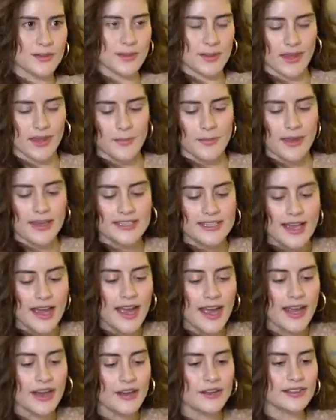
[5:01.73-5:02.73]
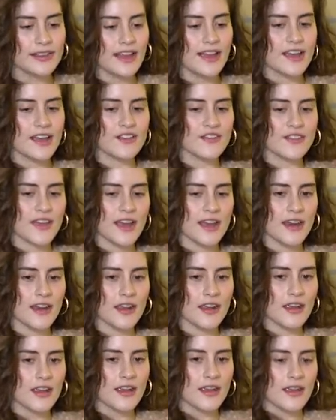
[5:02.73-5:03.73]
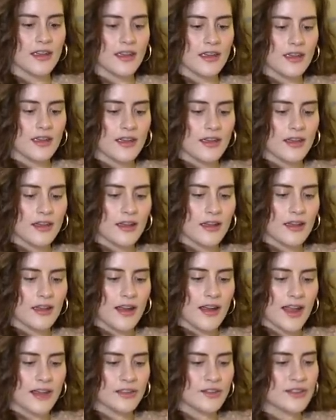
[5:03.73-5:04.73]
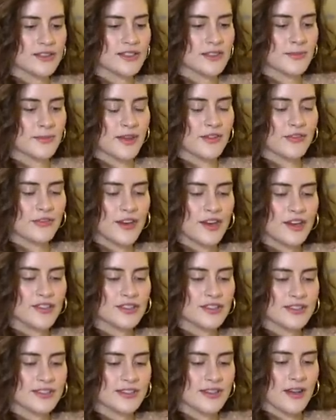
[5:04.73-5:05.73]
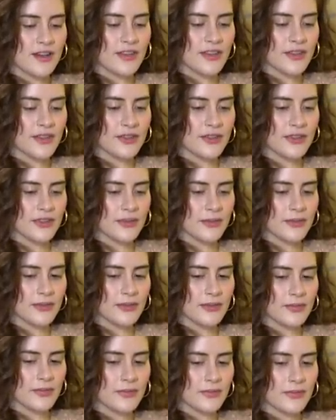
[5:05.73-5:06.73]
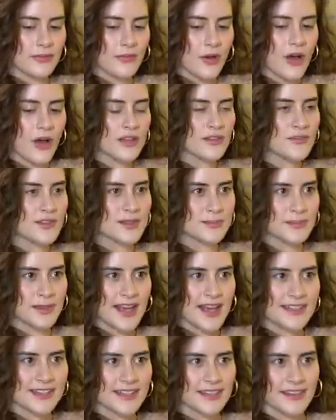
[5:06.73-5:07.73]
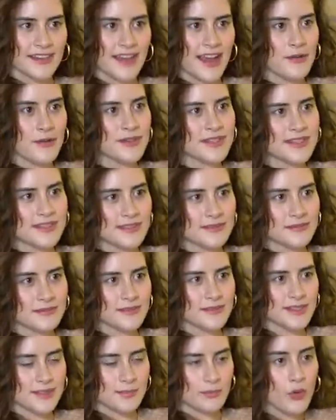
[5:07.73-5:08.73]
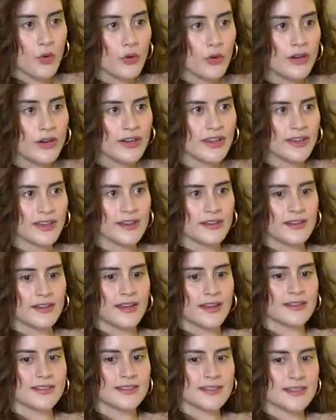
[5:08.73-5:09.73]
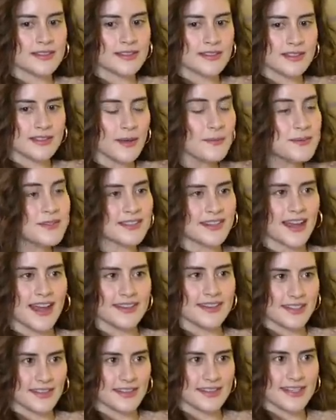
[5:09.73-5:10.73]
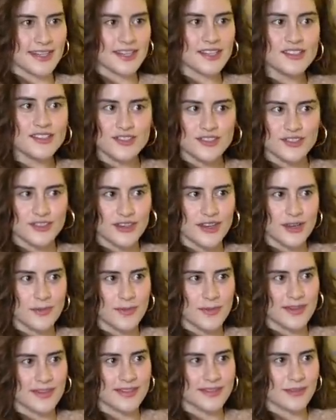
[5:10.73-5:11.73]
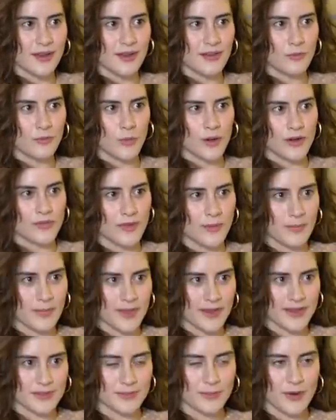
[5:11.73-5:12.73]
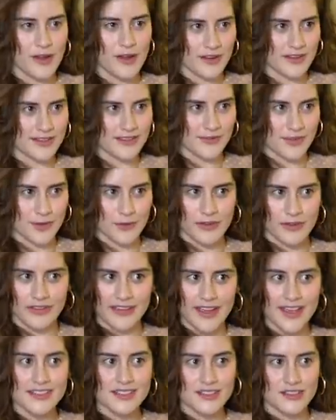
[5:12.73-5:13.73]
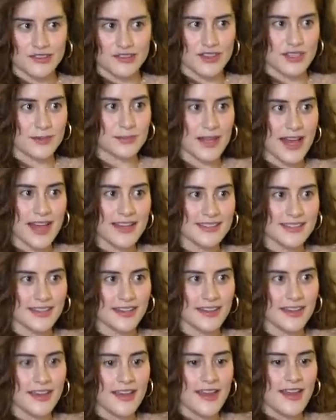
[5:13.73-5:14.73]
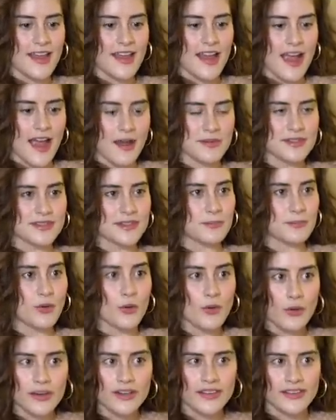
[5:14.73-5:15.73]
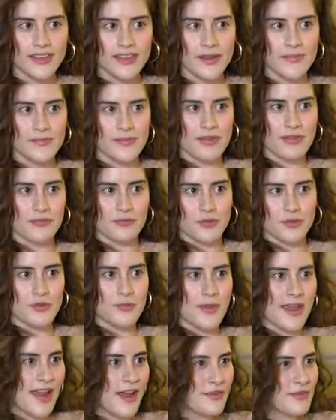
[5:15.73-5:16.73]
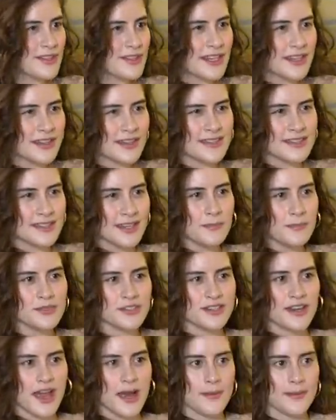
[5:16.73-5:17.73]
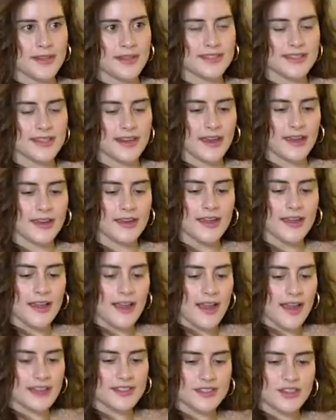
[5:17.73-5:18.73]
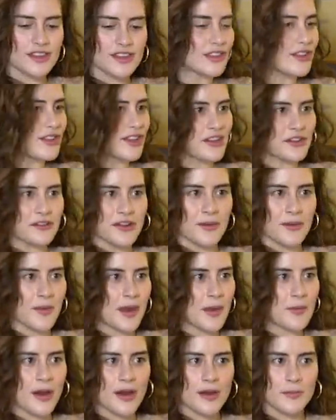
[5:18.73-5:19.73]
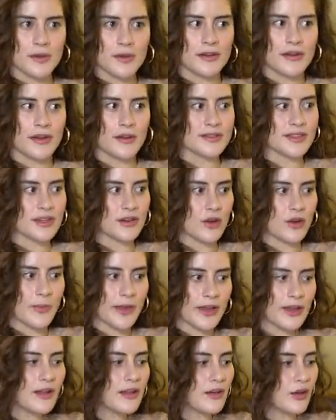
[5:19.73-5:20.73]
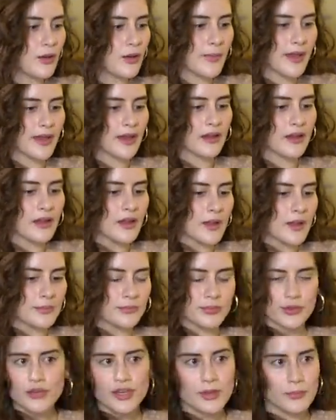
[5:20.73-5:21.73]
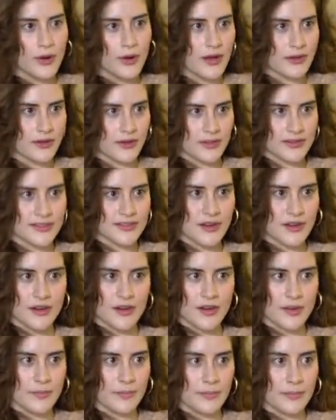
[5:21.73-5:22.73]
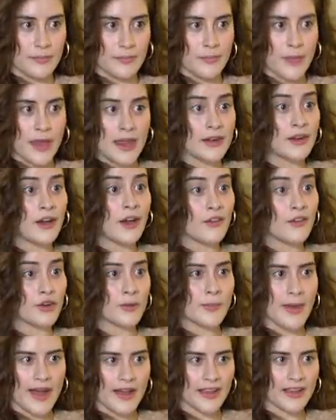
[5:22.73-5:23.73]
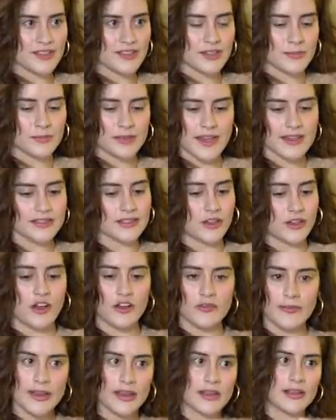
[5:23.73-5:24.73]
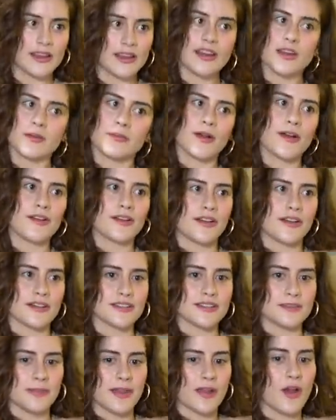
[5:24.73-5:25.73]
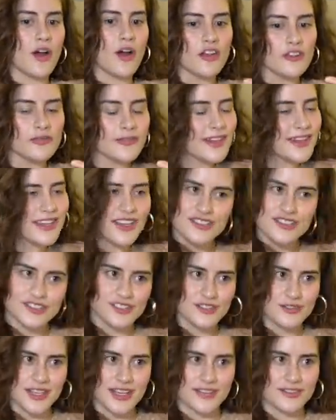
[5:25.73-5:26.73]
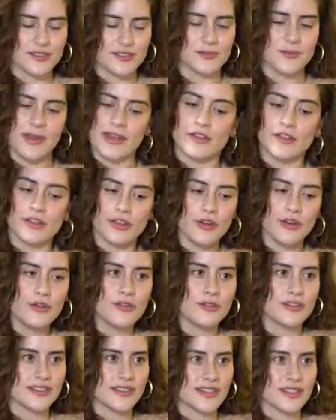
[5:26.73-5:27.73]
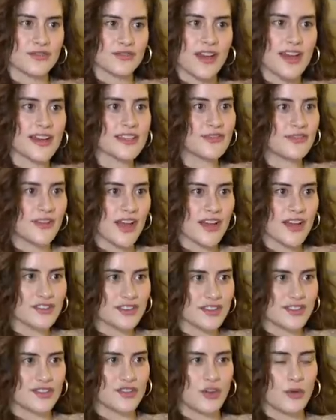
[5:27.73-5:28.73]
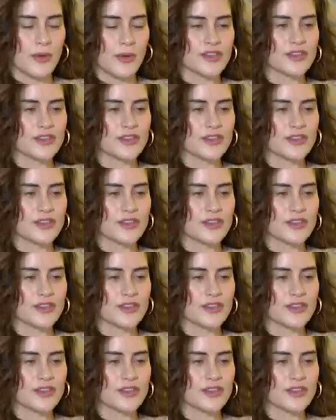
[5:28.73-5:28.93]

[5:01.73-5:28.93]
It's been like my entire life. And I looked in my fridge and saw that all of this plastic, like I was supporting and, and subsidizing this industry, because one of the biggest products of the oil and gas industry is plastic. Really? I was supporting them through my everyday consumption habits. Mm. And I, I started looking around my apartment and I was like, oh my God, all my beauty products are made of or packaged in plastic. All of my cleaning products, like all of my kitchen utensils, my clothes, because fast fashion, so